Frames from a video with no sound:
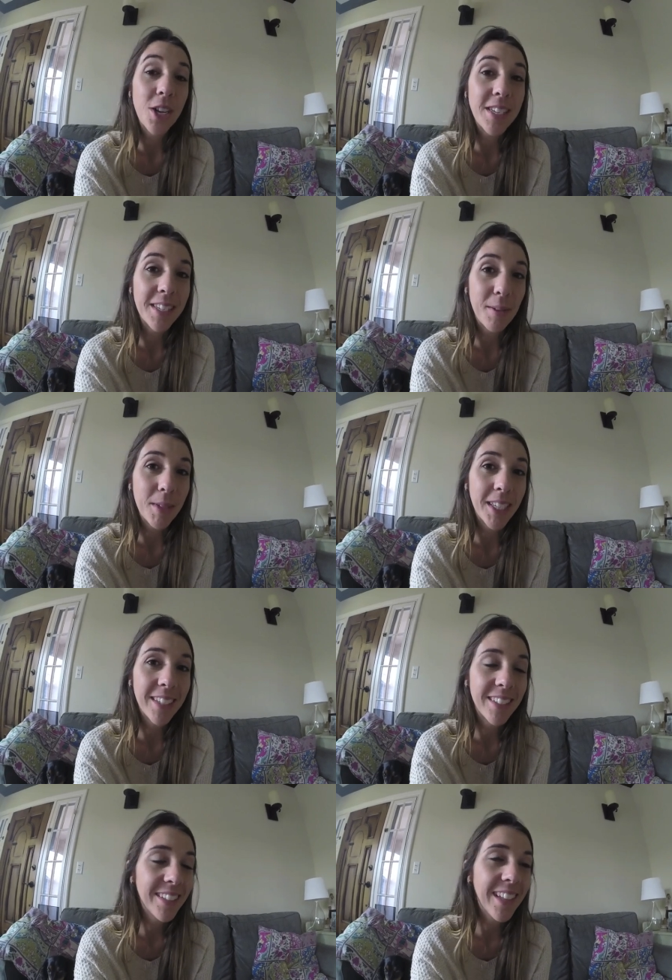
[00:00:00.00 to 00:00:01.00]
chasing
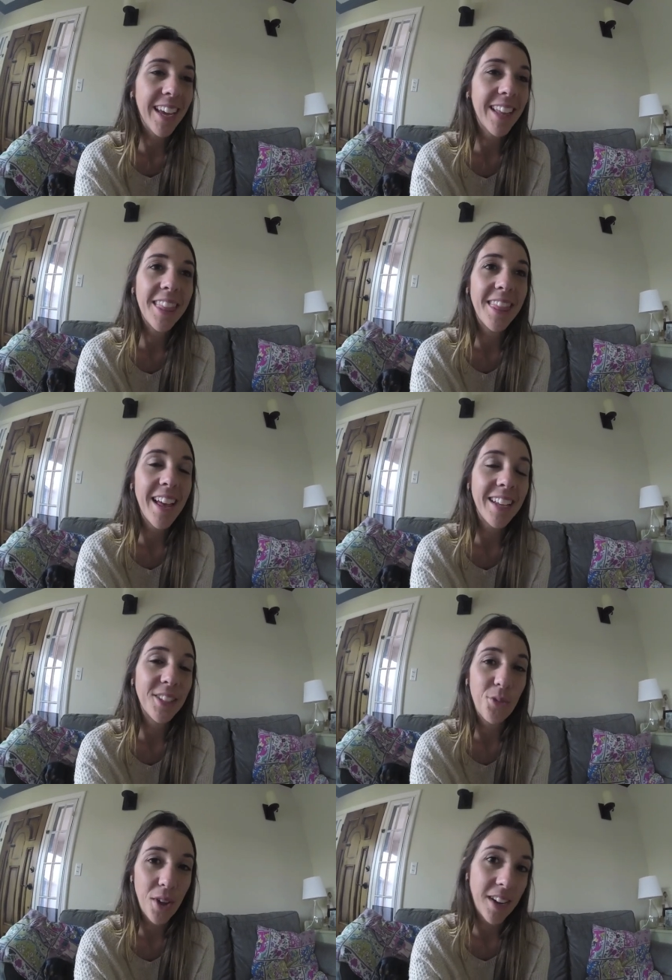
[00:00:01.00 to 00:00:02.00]
me. Like,
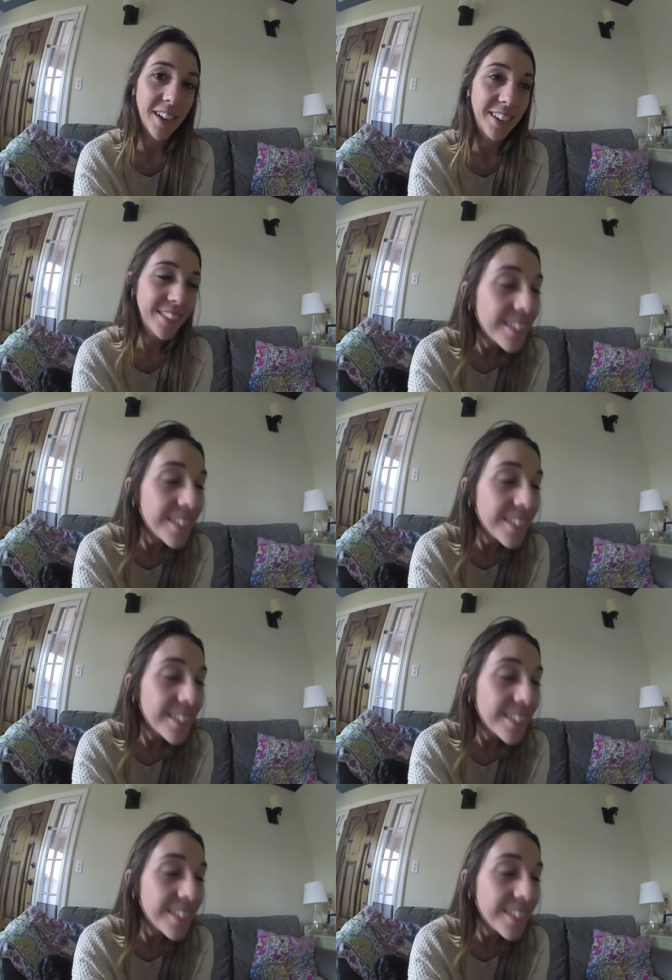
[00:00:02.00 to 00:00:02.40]
that's funny.